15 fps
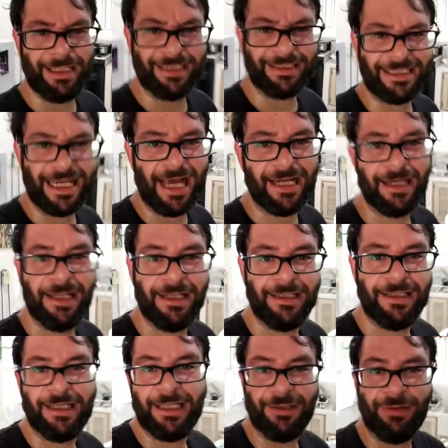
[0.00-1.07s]
it's hot.
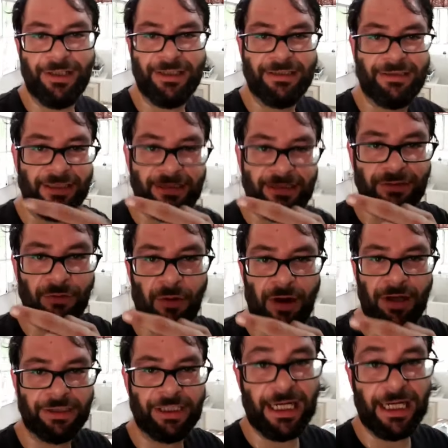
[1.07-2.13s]
Anyways, the
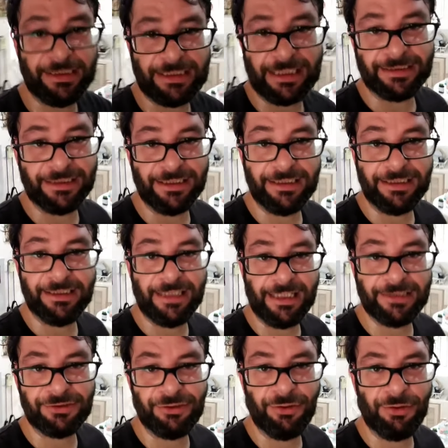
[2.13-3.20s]
water guy is actually
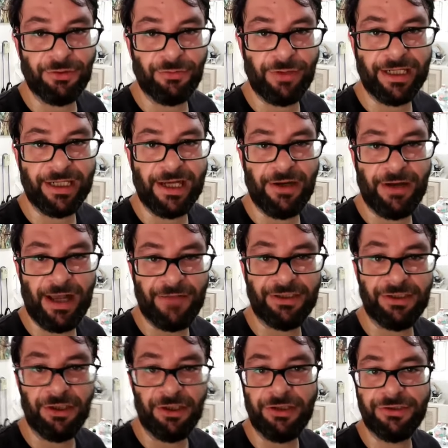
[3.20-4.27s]
next door right now,
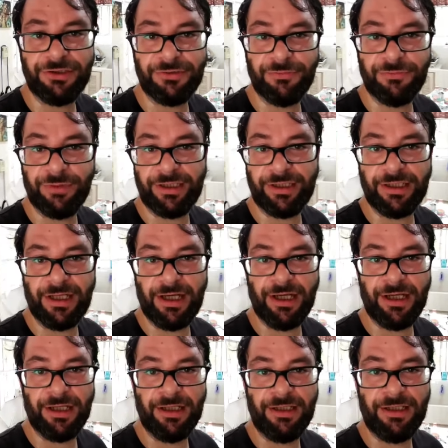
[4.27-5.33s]
having lunch with
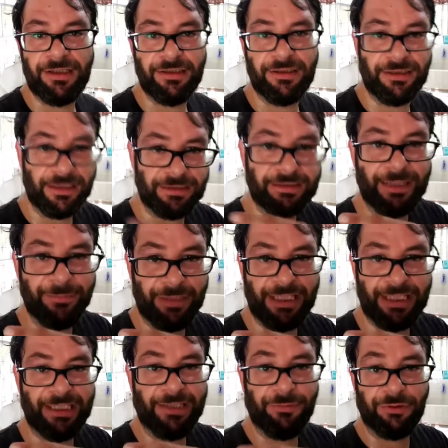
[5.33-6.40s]
the same lady
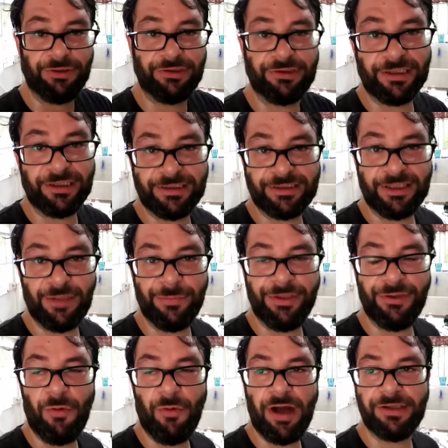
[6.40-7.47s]
that was gonna sell me the
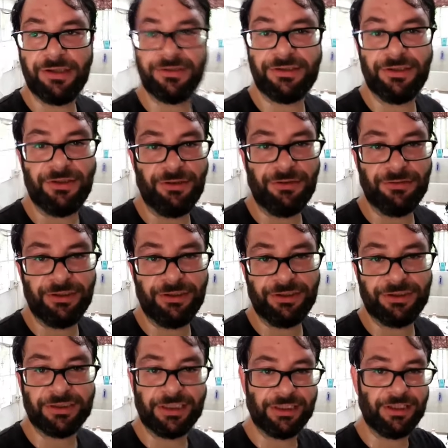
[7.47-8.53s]
water. So they're just
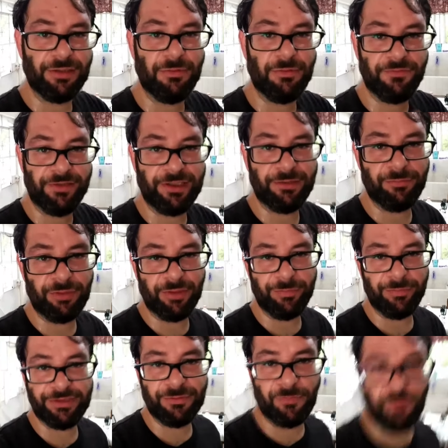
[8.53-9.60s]
gonna come over here and bring me
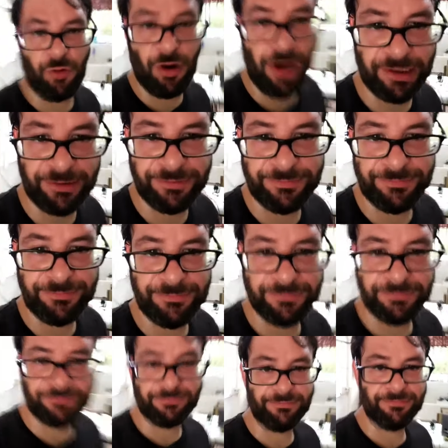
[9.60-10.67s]
some water,
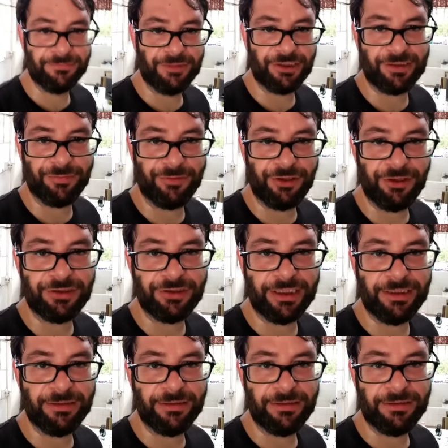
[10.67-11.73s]
cause I'm thirsty.
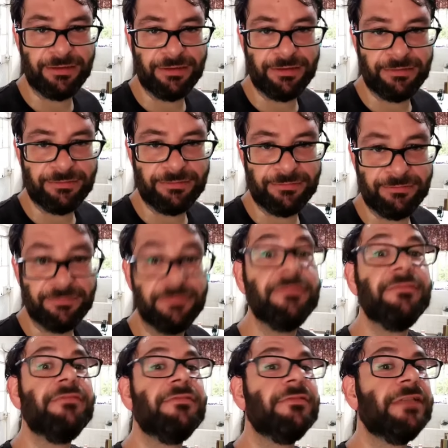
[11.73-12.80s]

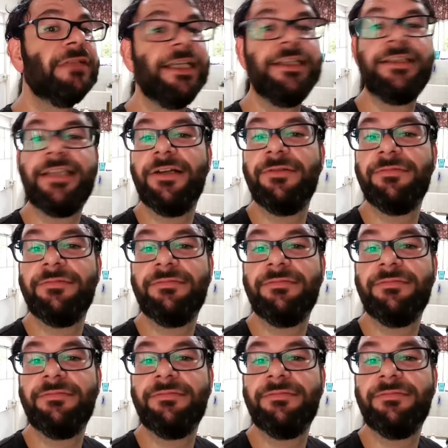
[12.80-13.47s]
Can't you tell?